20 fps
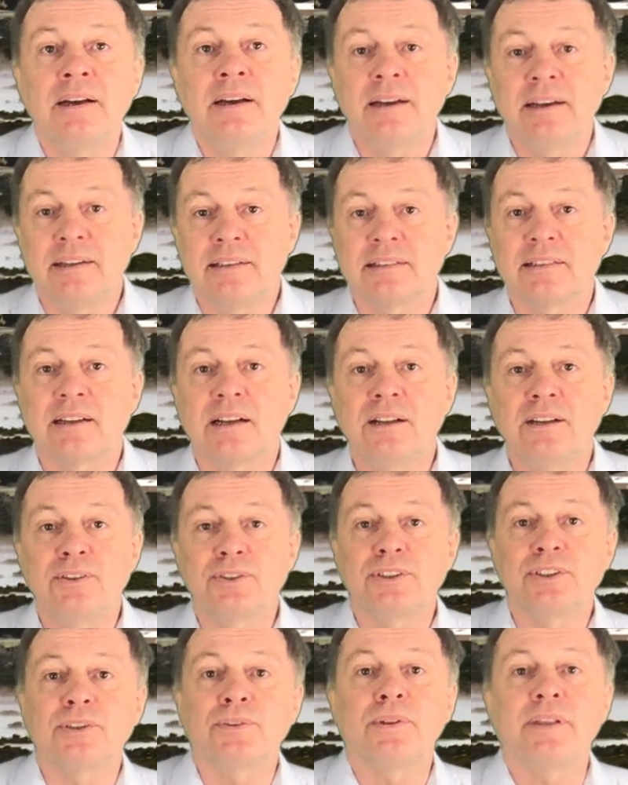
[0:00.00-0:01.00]
It's
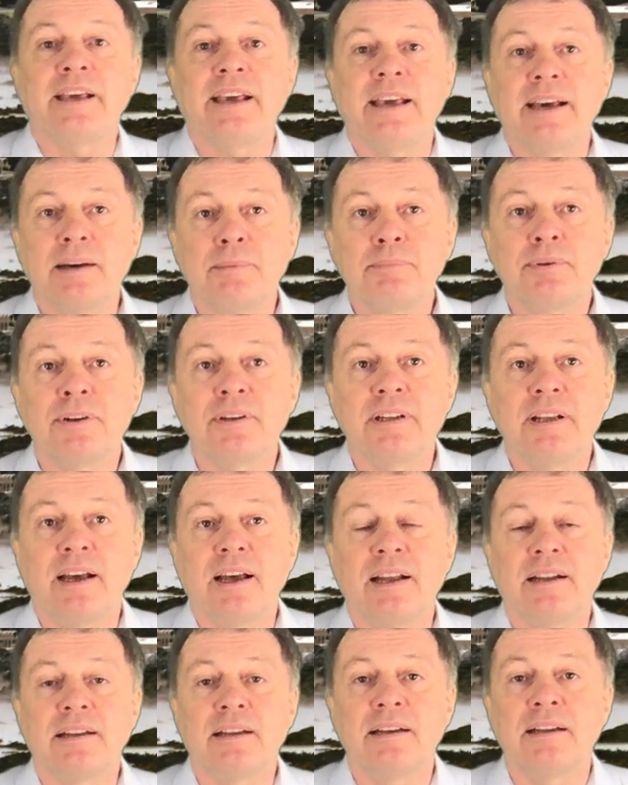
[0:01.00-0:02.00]
close to the airport
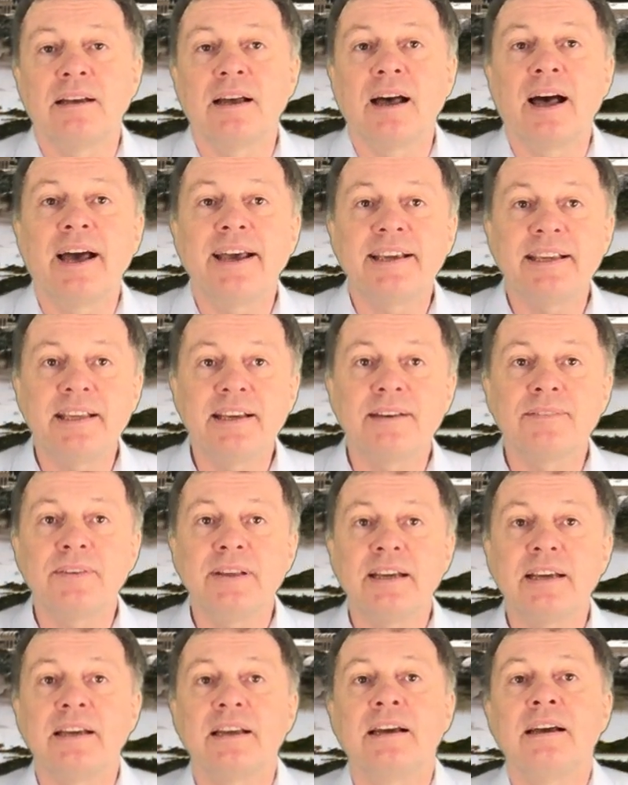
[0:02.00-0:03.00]
at
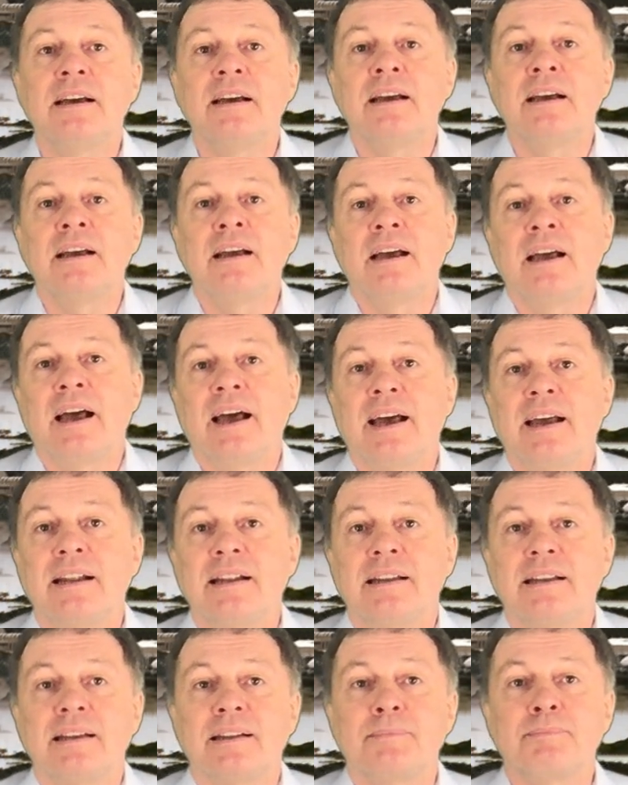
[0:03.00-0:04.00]
Reykjavik,
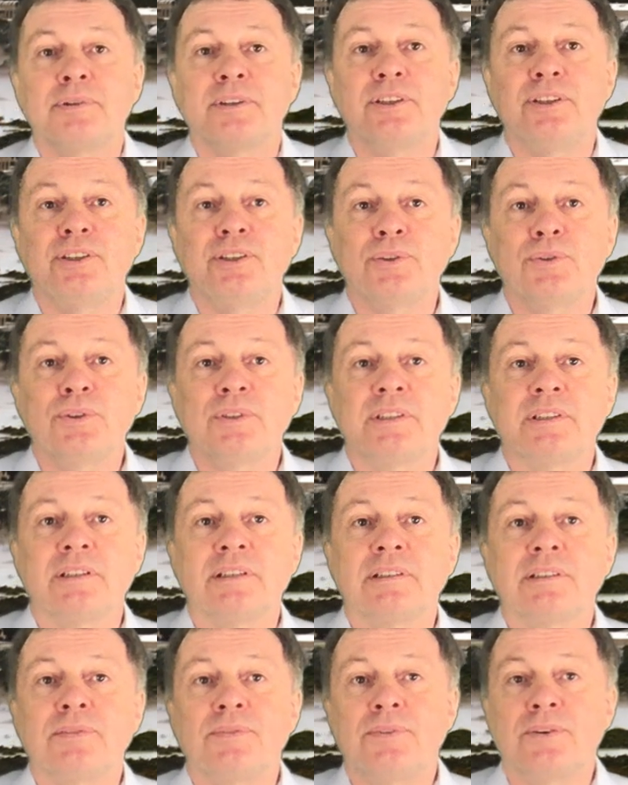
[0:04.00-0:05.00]
and it
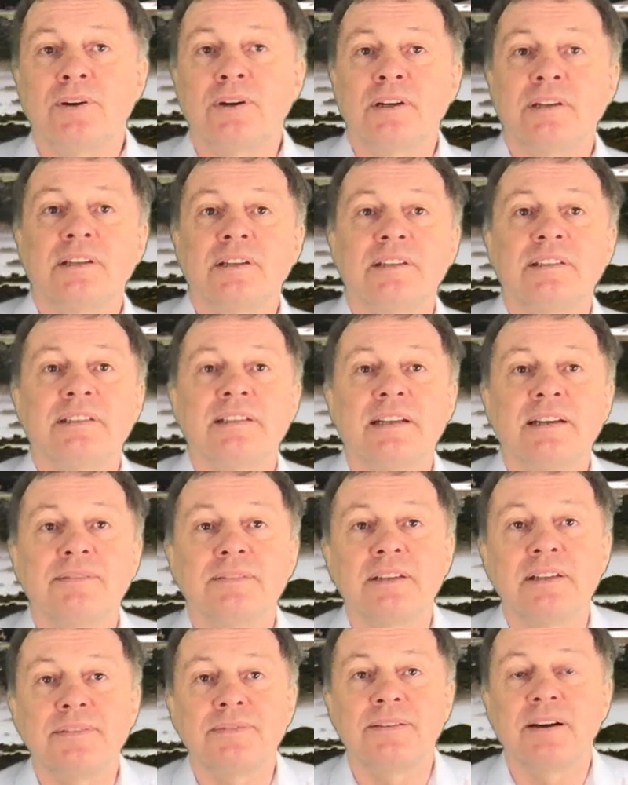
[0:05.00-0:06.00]
produces four hundred
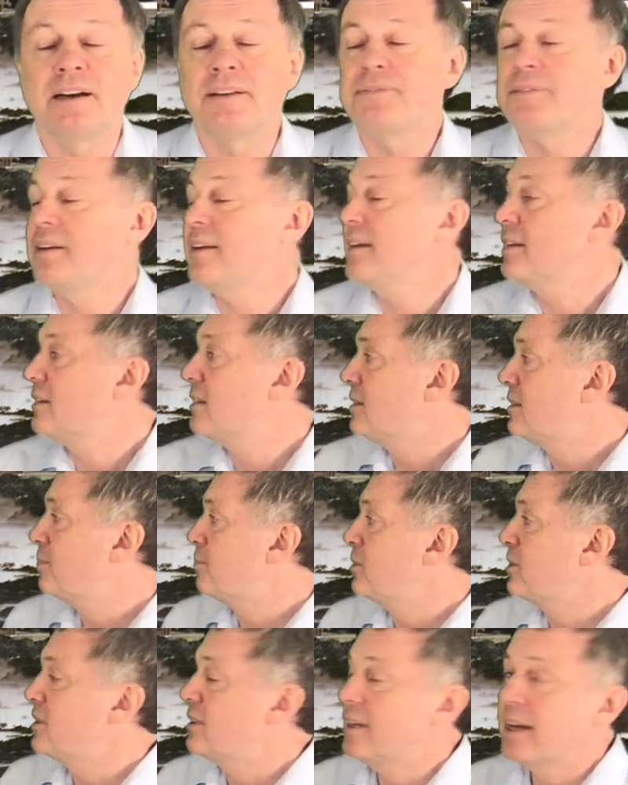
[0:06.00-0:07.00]
seventy-five liters
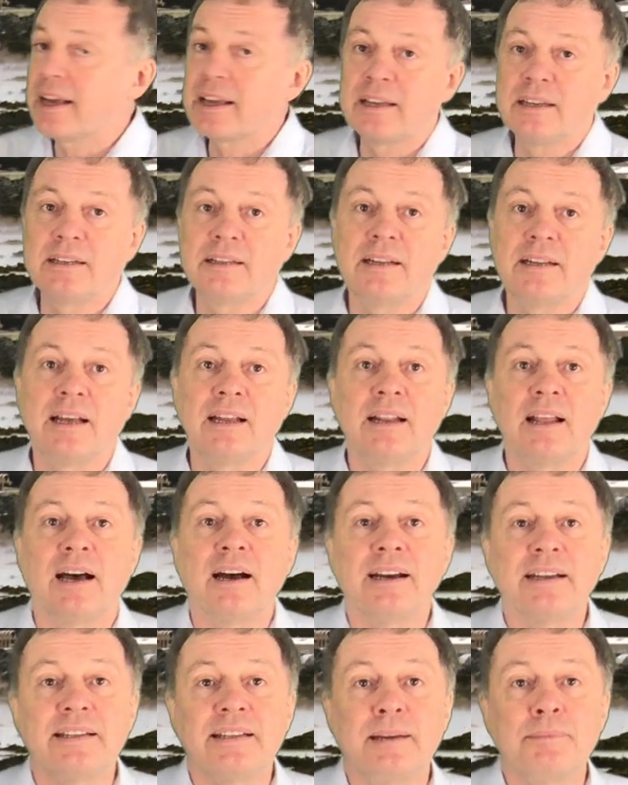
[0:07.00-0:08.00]
per second at
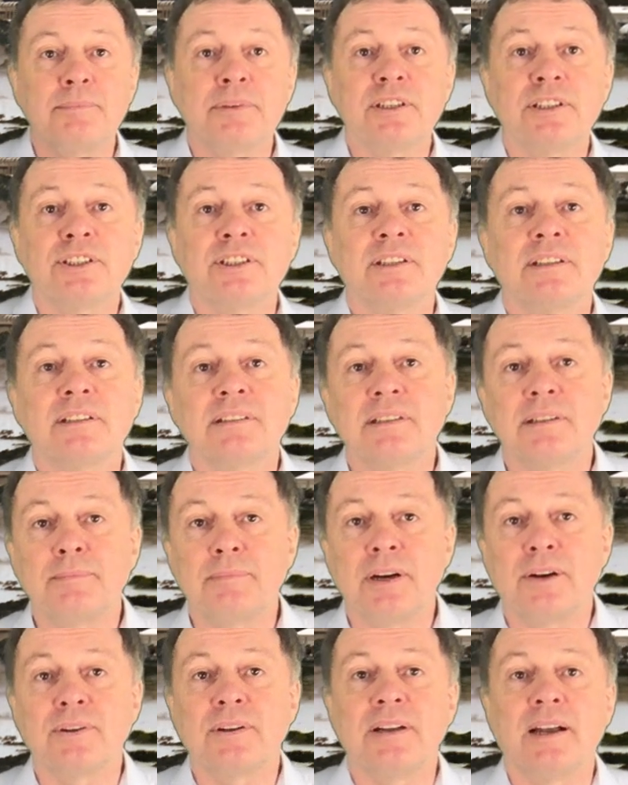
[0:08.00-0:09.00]
high temperatures,
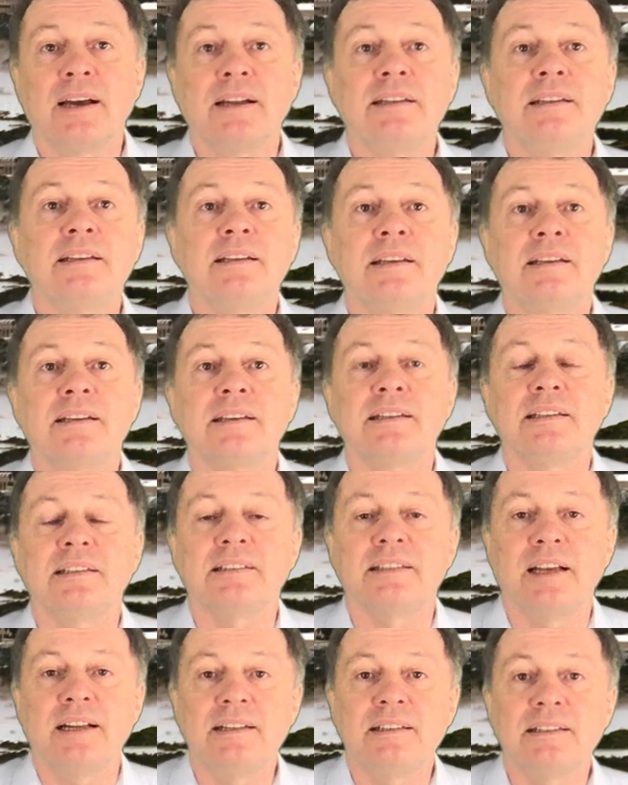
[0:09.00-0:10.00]
about ninety degrees
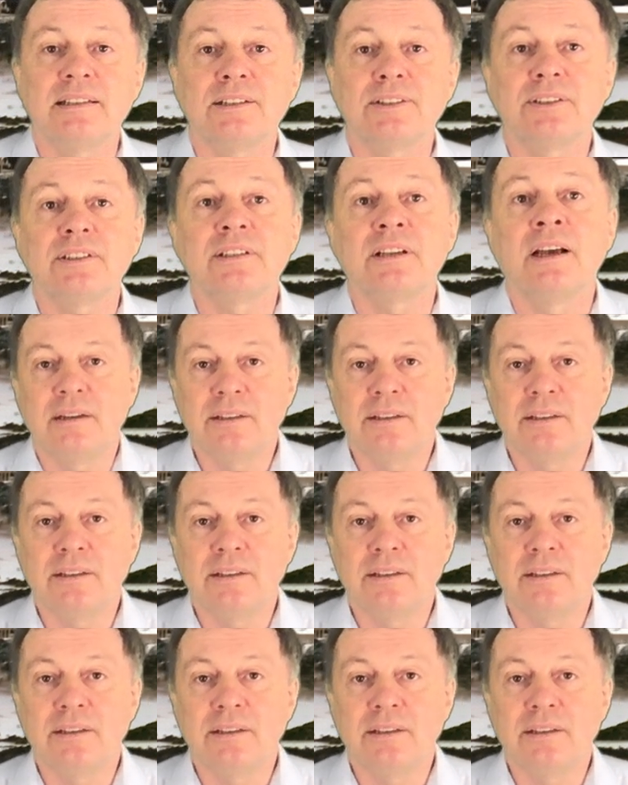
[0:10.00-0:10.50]
Celsius.